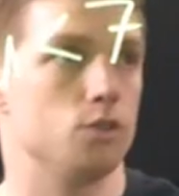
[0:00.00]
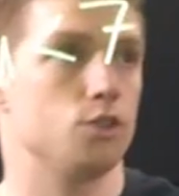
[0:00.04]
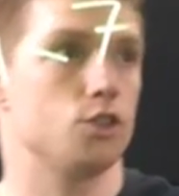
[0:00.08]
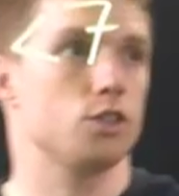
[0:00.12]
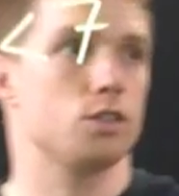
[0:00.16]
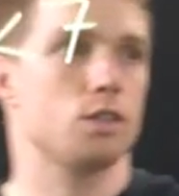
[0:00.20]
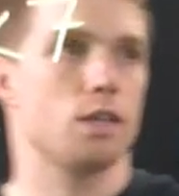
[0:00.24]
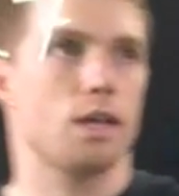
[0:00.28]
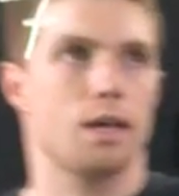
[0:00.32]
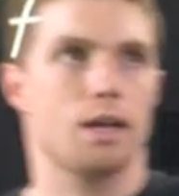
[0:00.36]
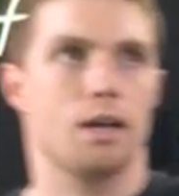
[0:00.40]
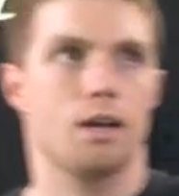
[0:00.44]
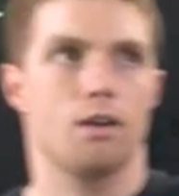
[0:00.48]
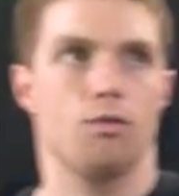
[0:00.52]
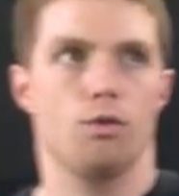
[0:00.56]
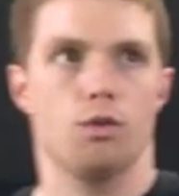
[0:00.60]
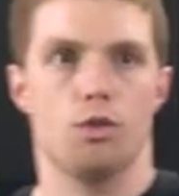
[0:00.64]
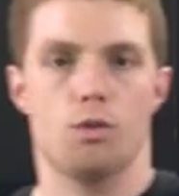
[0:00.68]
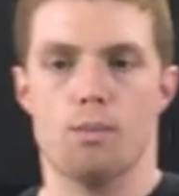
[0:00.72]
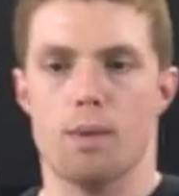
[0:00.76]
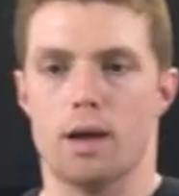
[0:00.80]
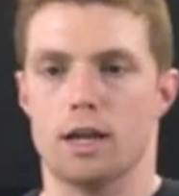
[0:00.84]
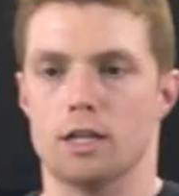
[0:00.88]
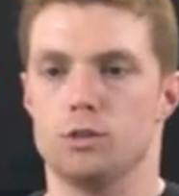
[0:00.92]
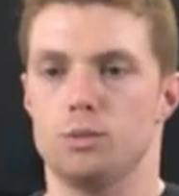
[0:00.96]
Just like kind of
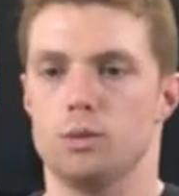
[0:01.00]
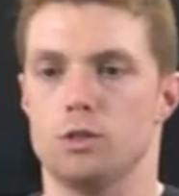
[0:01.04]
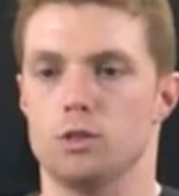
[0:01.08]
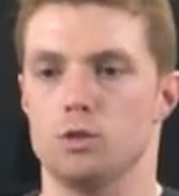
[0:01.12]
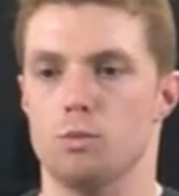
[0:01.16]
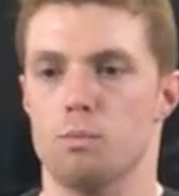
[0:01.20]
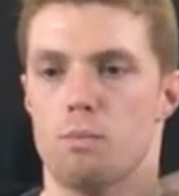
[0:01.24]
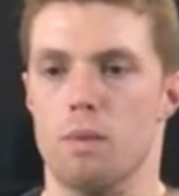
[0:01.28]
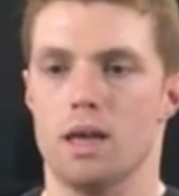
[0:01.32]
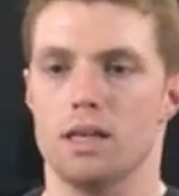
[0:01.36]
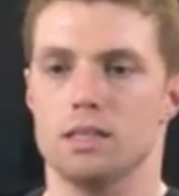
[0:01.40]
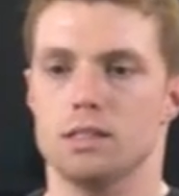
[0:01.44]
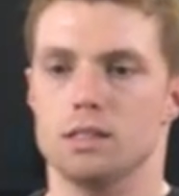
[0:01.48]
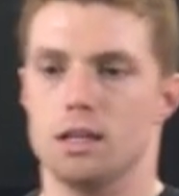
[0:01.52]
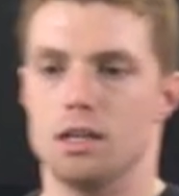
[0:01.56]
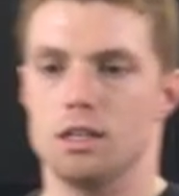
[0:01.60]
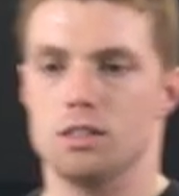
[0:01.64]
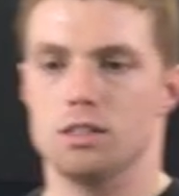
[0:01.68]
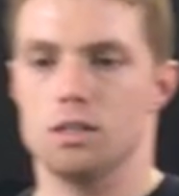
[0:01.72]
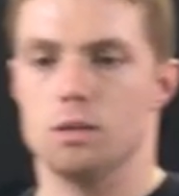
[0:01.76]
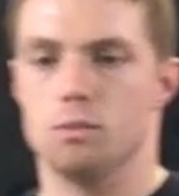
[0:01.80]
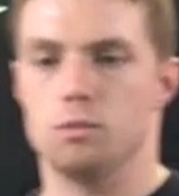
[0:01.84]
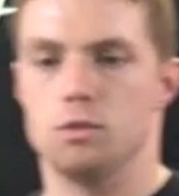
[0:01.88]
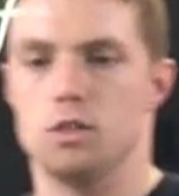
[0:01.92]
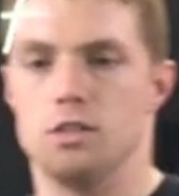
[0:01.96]
with matched pairs, the baseline
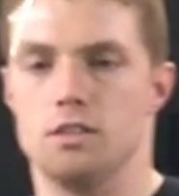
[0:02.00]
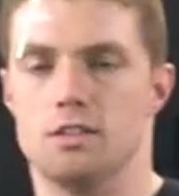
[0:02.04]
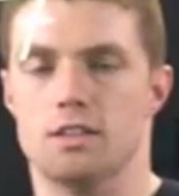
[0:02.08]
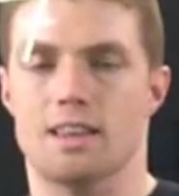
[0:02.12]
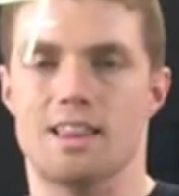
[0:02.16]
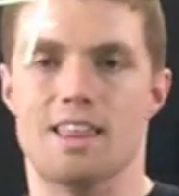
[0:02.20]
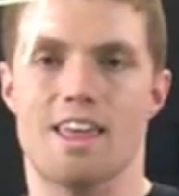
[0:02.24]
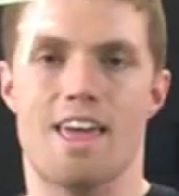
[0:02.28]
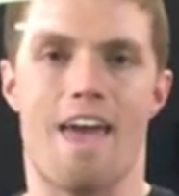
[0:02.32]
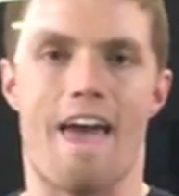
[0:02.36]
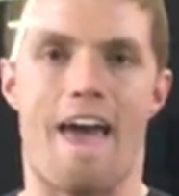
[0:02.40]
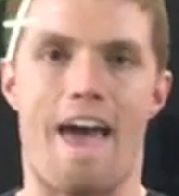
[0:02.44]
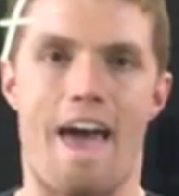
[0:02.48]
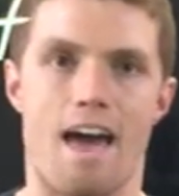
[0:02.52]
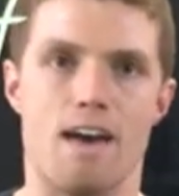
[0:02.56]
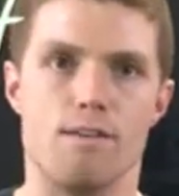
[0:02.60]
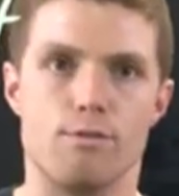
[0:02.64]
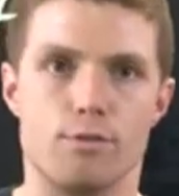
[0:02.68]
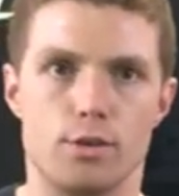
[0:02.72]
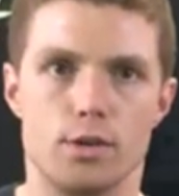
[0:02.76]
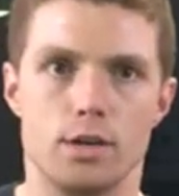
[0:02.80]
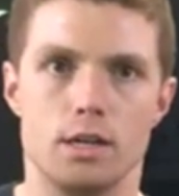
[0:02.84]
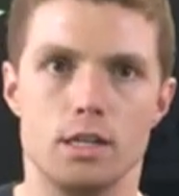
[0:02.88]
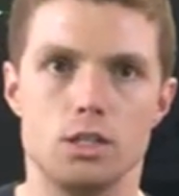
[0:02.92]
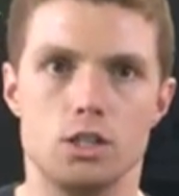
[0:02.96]
assumption is that the
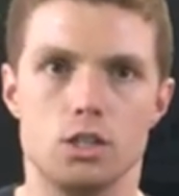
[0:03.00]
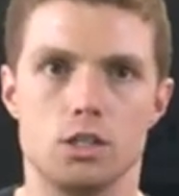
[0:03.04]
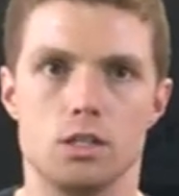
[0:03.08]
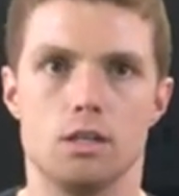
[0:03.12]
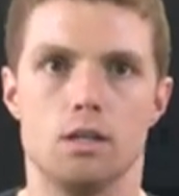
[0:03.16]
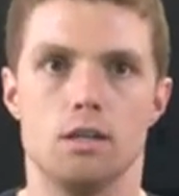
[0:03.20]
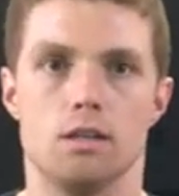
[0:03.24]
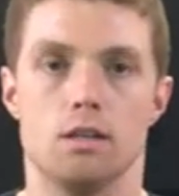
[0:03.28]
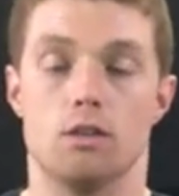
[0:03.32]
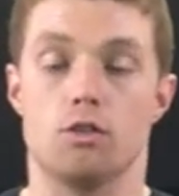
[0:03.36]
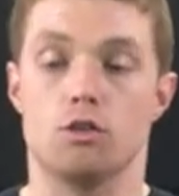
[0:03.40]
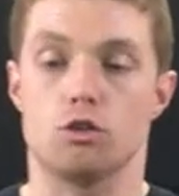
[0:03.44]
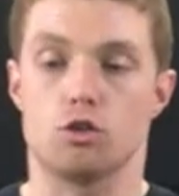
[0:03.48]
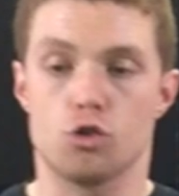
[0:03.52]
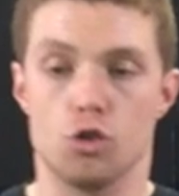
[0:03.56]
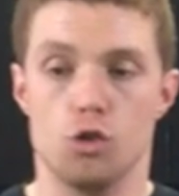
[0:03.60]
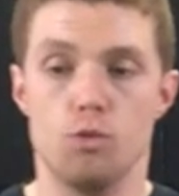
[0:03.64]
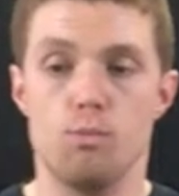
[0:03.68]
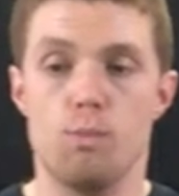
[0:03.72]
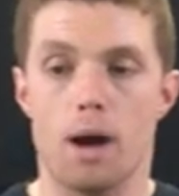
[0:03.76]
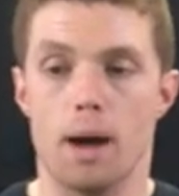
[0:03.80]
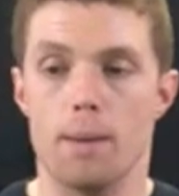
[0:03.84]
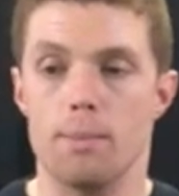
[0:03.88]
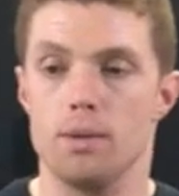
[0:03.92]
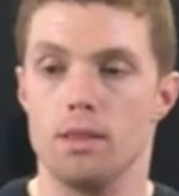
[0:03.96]
average, that the true
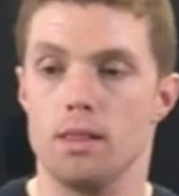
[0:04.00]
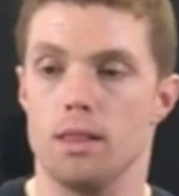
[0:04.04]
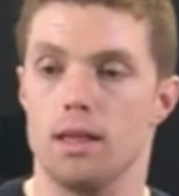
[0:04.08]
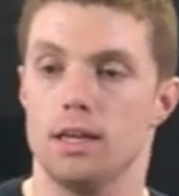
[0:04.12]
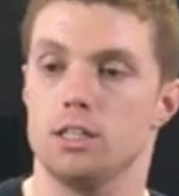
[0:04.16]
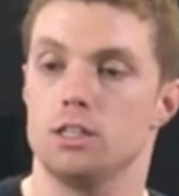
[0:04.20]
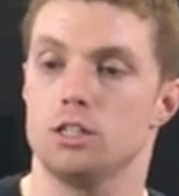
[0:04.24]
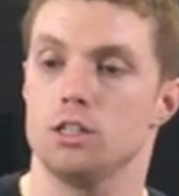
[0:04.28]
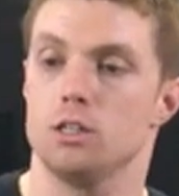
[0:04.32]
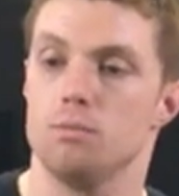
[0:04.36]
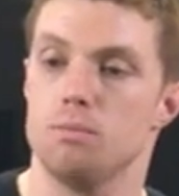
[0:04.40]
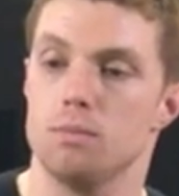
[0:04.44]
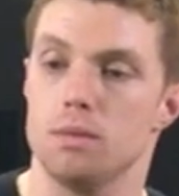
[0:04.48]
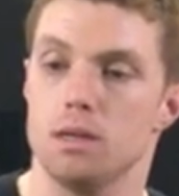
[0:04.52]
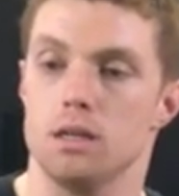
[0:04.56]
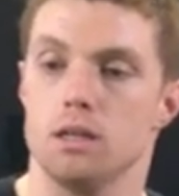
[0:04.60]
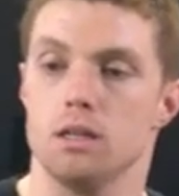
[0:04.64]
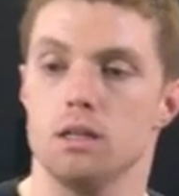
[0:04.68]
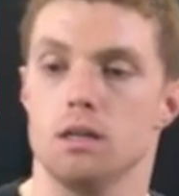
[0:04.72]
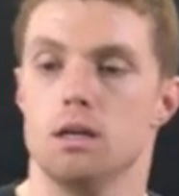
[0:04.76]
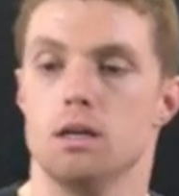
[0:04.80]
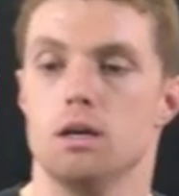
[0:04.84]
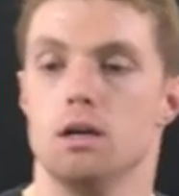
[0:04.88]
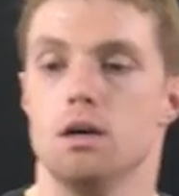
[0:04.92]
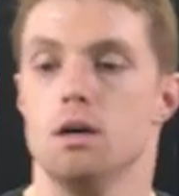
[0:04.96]
population
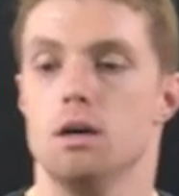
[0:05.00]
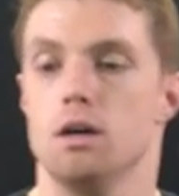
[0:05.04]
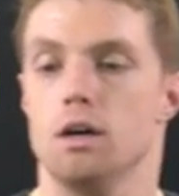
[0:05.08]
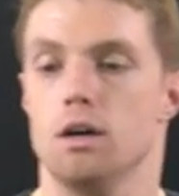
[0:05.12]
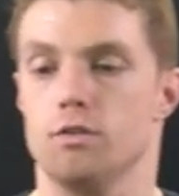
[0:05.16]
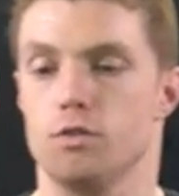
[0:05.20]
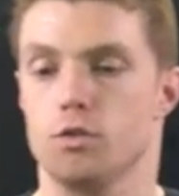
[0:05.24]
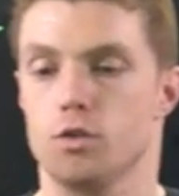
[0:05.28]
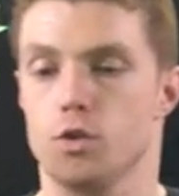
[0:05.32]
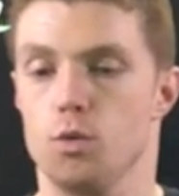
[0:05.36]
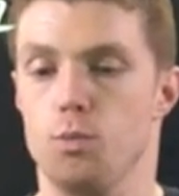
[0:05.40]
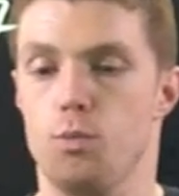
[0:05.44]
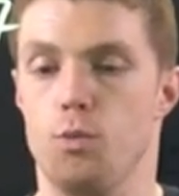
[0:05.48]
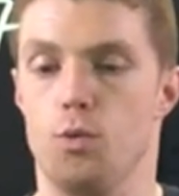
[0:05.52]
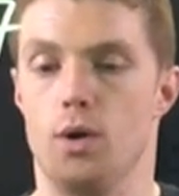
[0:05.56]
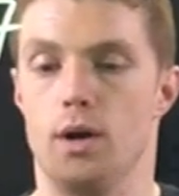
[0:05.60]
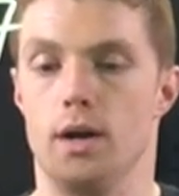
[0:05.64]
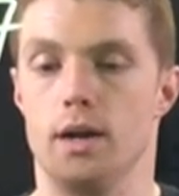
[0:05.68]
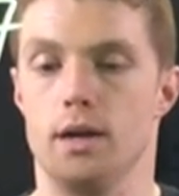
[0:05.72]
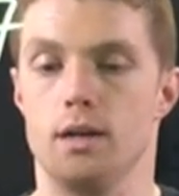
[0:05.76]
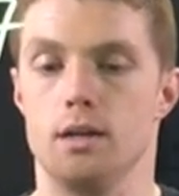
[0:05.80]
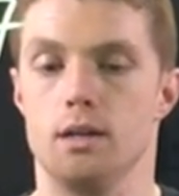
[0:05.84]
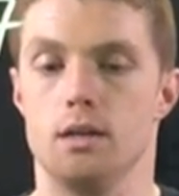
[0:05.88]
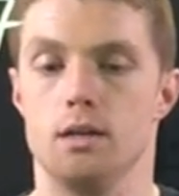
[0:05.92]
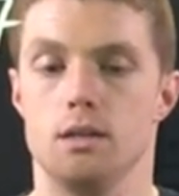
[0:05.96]
mean of group
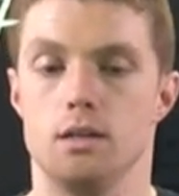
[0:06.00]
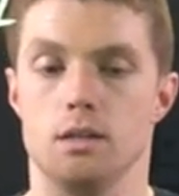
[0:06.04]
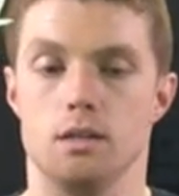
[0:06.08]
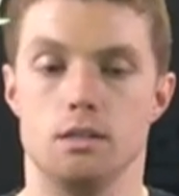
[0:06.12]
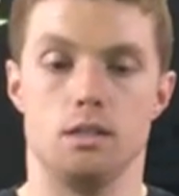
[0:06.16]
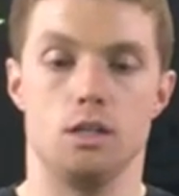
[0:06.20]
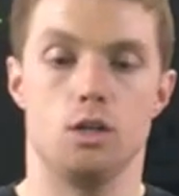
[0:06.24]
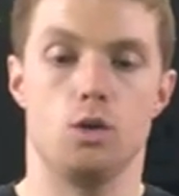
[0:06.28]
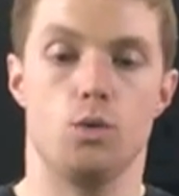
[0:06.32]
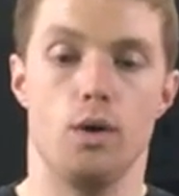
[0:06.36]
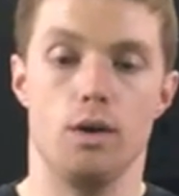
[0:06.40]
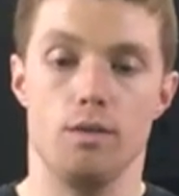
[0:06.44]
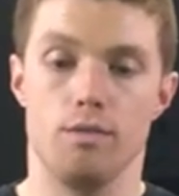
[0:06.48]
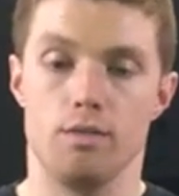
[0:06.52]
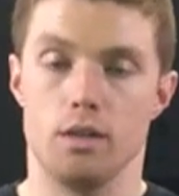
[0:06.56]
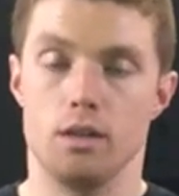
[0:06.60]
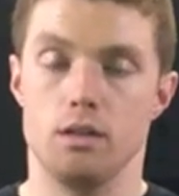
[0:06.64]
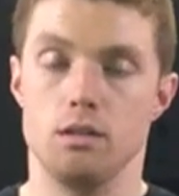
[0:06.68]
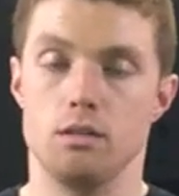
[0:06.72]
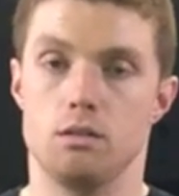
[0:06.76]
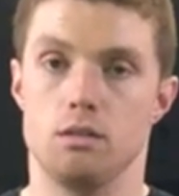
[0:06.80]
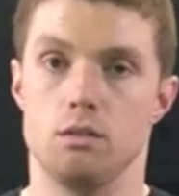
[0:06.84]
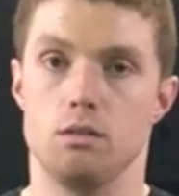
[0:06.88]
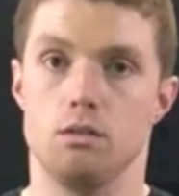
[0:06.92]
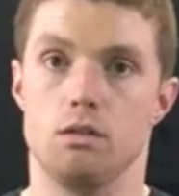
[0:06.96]
one is
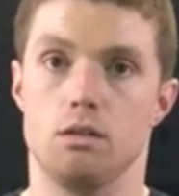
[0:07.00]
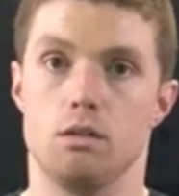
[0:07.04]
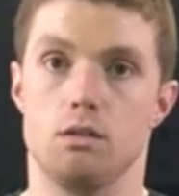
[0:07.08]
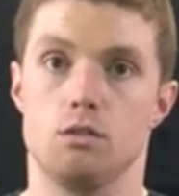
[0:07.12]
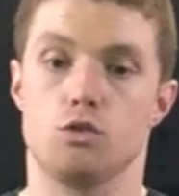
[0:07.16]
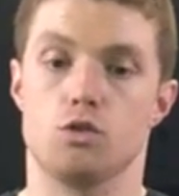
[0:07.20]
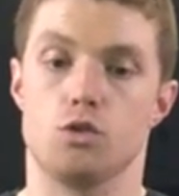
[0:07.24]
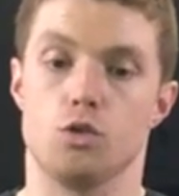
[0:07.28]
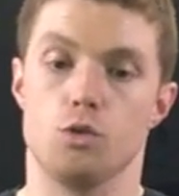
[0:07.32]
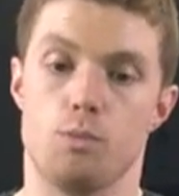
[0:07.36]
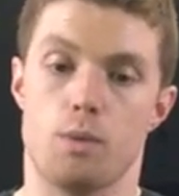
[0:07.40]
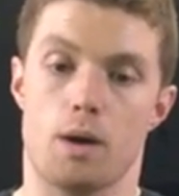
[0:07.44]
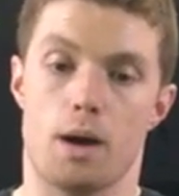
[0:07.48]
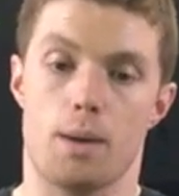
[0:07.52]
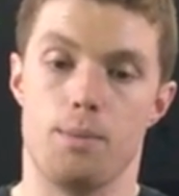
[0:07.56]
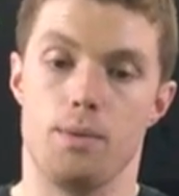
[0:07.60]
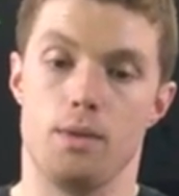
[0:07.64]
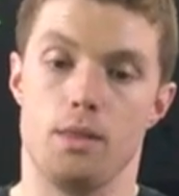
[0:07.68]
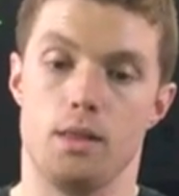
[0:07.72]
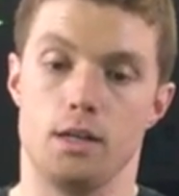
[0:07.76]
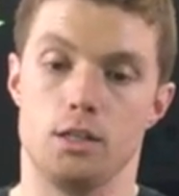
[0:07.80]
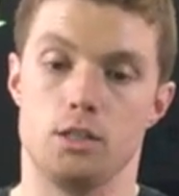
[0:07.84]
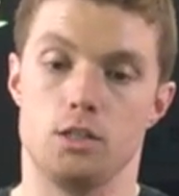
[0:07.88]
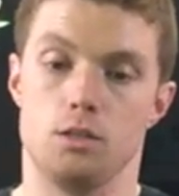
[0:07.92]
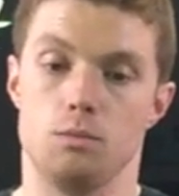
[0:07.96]
equivalent to the true
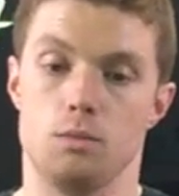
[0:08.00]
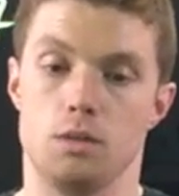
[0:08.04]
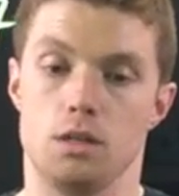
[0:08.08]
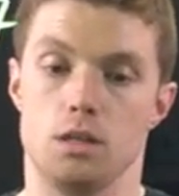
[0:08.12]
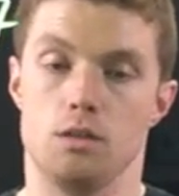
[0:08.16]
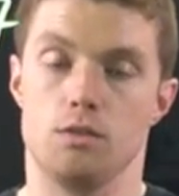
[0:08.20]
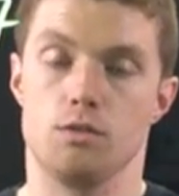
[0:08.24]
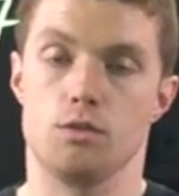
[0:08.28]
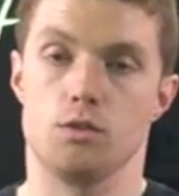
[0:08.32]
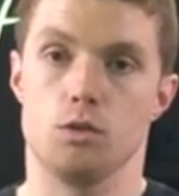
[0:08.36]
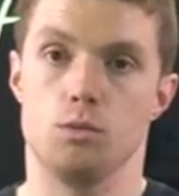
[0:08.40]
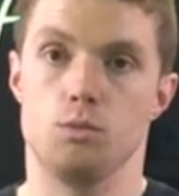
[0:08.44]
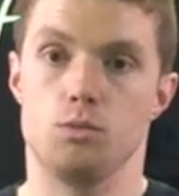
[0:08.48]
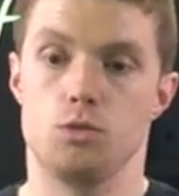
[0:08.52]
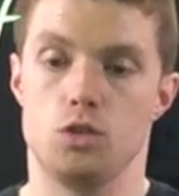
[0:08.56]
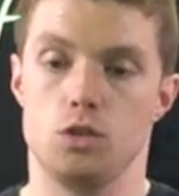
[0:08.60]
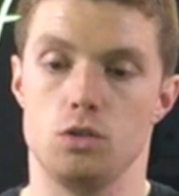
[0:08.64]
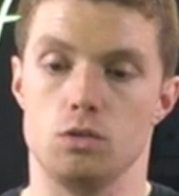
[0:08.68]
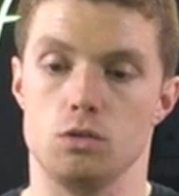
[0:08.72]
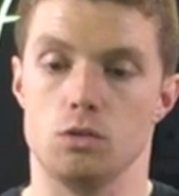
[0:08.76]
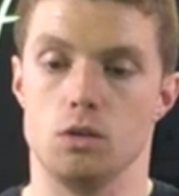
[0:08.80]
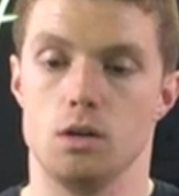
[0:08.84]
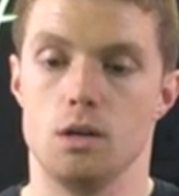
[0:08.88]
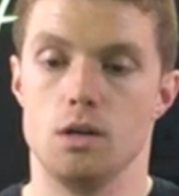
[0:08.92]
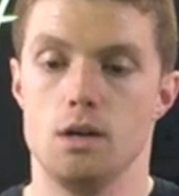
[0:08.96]
population mean of group
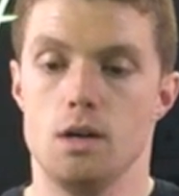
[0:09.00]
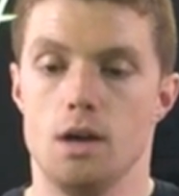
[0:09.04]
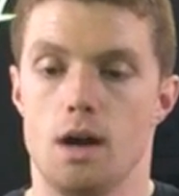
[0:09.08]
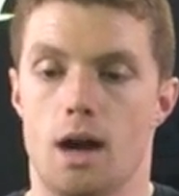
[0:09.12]
two.